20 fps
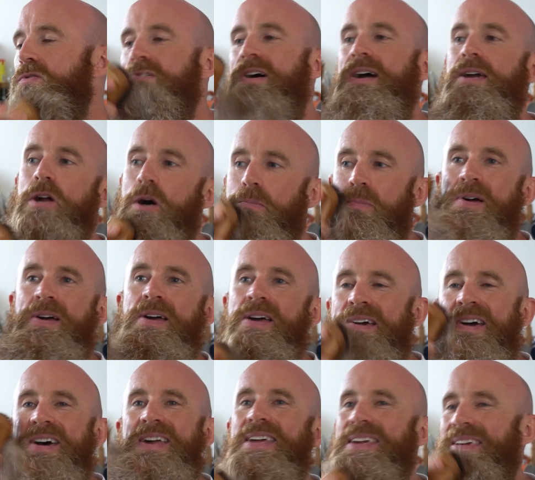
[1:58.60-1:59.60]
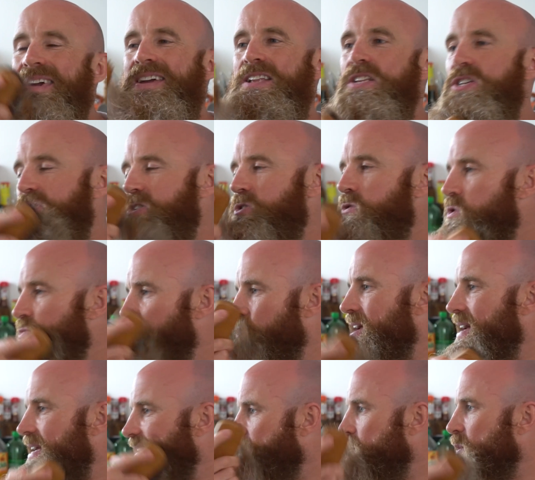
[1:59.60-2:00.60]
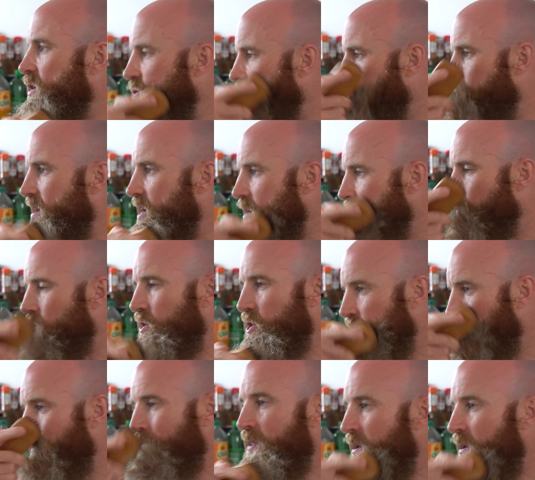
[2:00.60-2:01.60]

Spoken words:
right up, and again, just go crazy with your beard brush.